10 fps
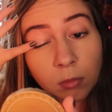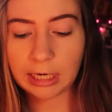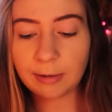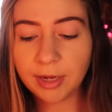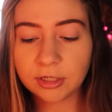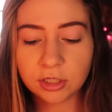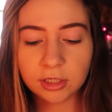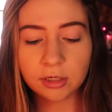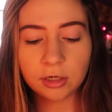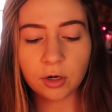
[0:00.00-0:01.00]
Now I'm actually
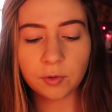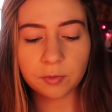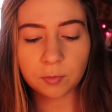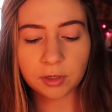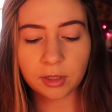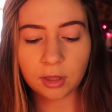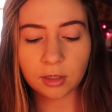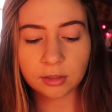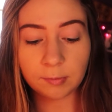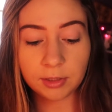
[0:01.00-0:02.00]
gonna go in
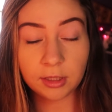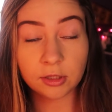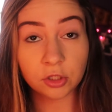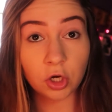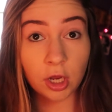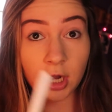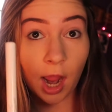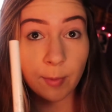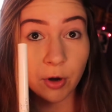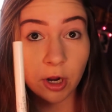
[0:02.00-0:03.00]
with something that's not an
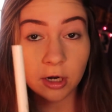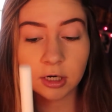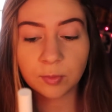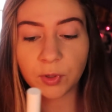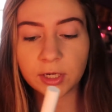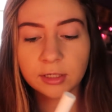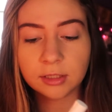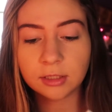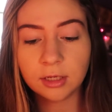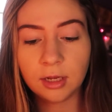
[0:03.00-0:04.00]
eye product, but
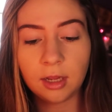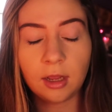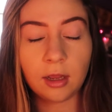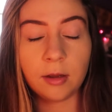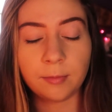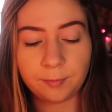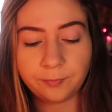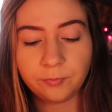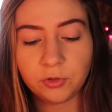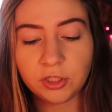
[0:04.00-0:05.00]
it's
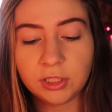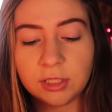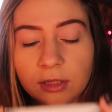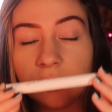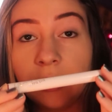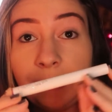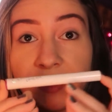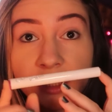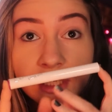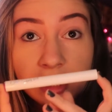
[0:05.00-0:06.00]
just this
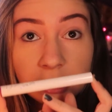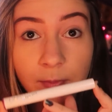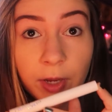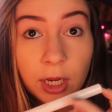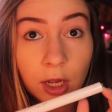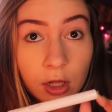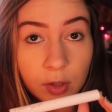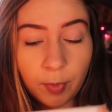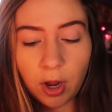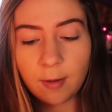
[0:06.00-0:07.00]
lippy sticks by
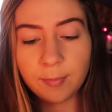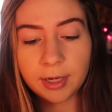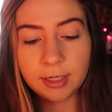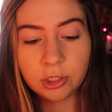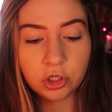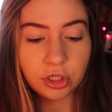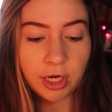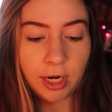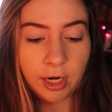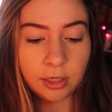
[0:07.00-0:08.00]
ColourPop in the
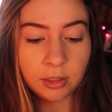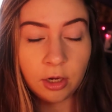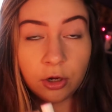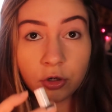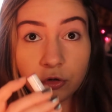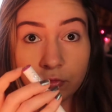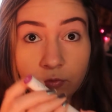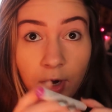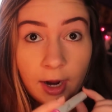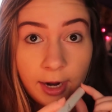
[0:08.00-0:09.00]
shade
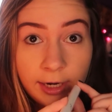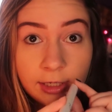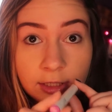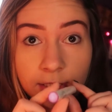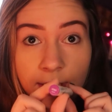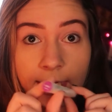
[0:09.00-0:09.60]
Grind.